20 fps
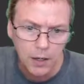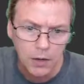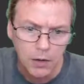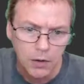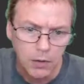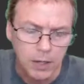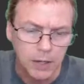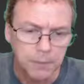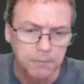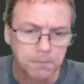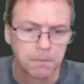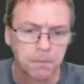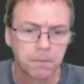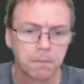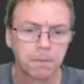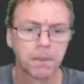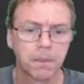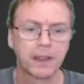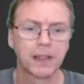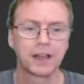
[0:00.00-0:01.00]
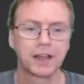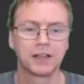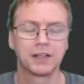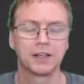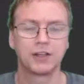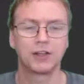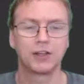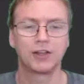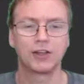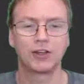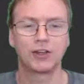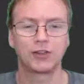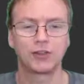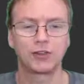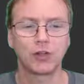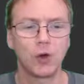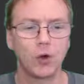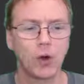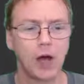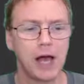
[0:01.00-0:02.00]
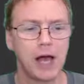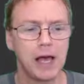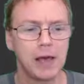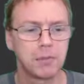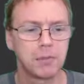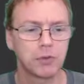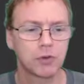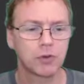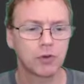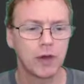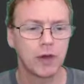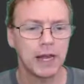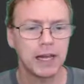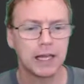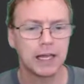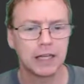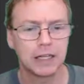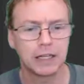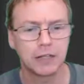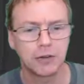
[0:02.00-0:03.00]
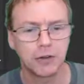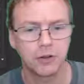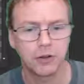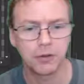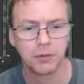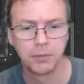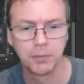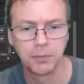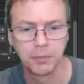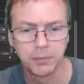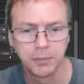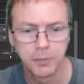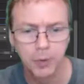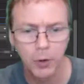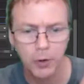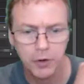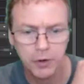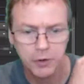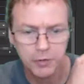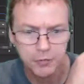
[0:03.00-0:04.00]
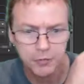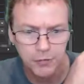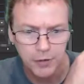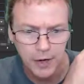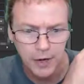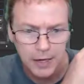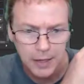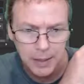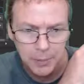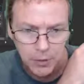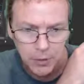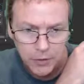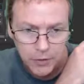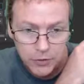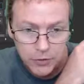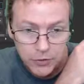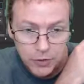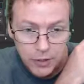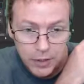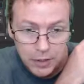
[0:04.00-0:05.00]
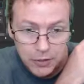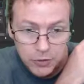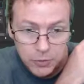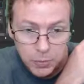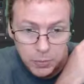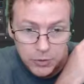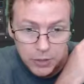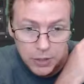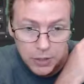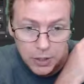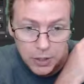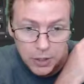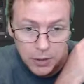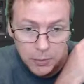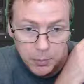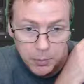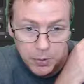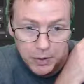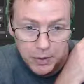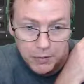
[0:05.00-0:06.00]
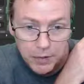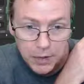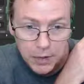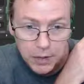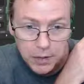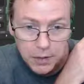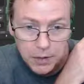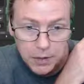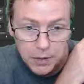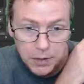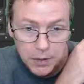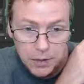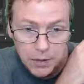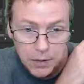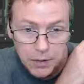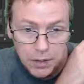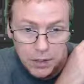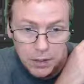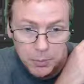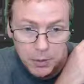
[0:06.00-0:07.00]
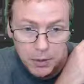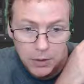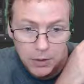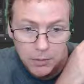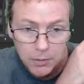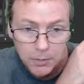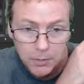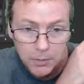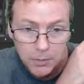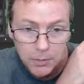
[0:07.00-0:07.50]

Okay. So I'm creating a little border frame on this thing. Let's put the pivot in the middle.